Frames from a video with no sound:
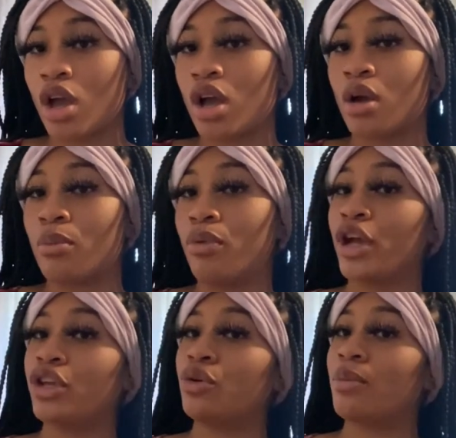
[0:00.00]

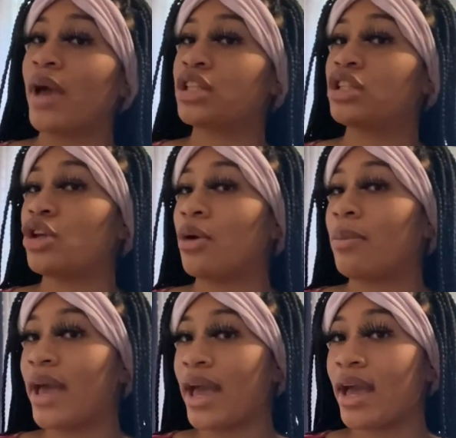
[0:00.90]
bring you back to your
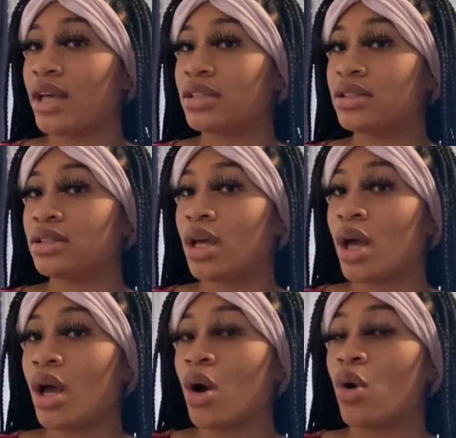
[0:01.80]
past,
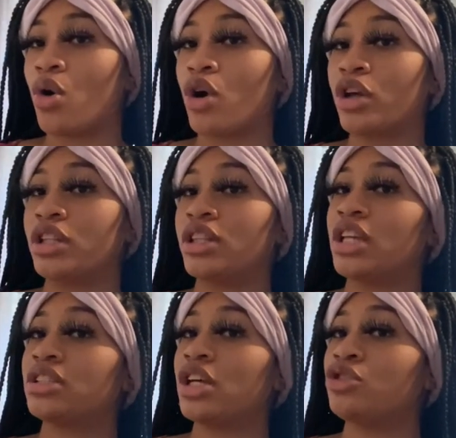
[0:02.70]
or the
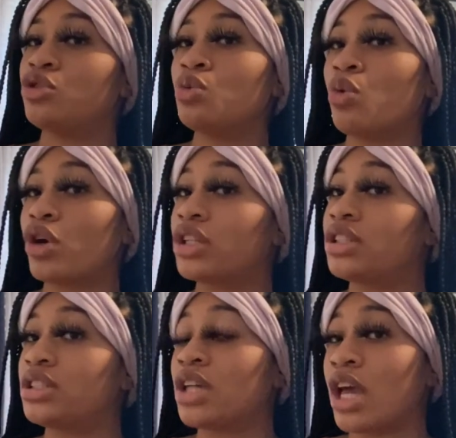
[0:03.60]
things that you wanted
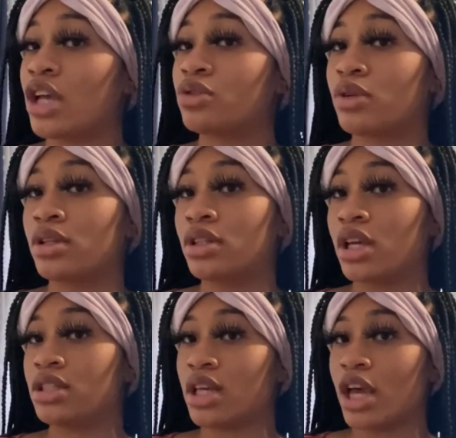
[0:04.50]
to change, or the
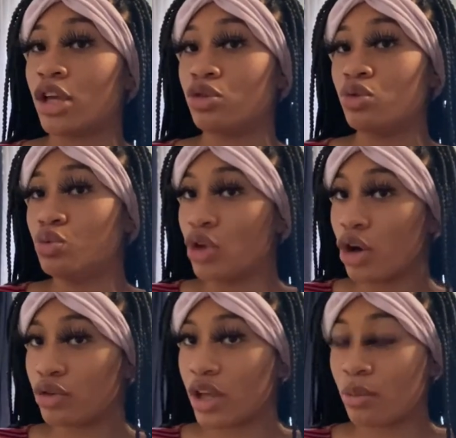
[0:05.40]
things
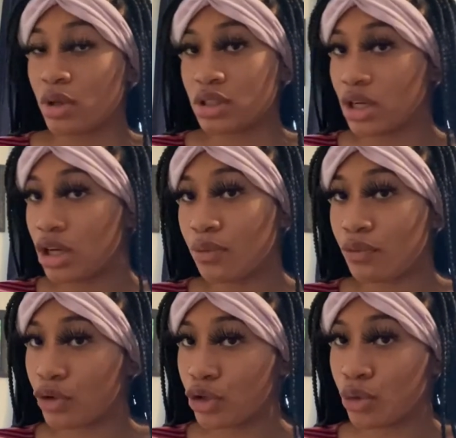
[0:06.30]
that that wasn't good
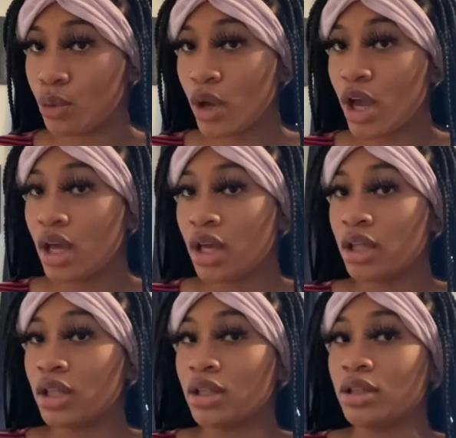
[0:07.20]
for you,
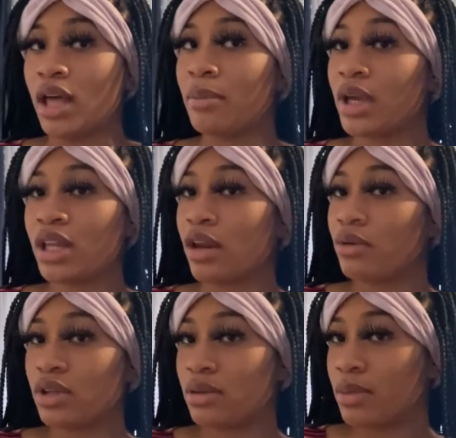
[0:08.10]
that means they
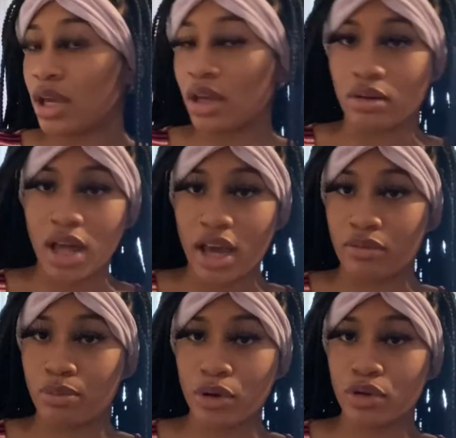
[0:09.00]
don't need to be in your
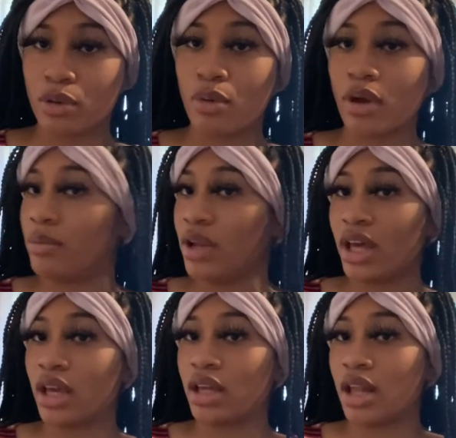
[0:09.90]
life, period, point
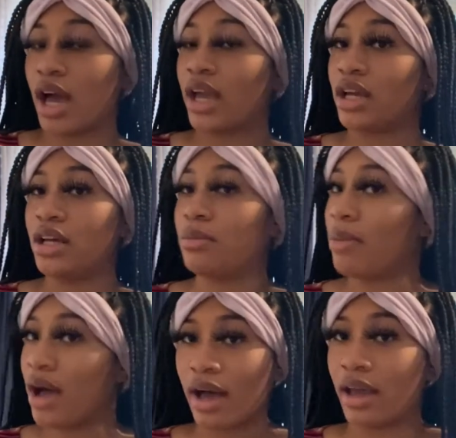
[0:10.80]
blank. Like,
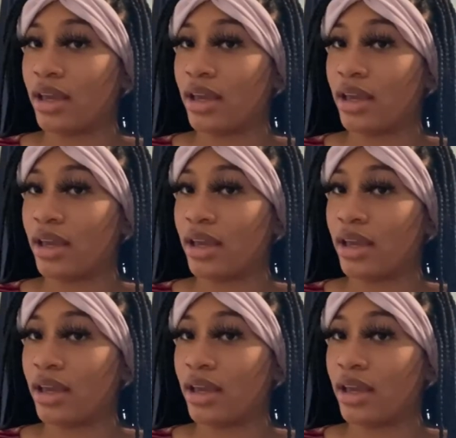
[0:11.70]
goodbye,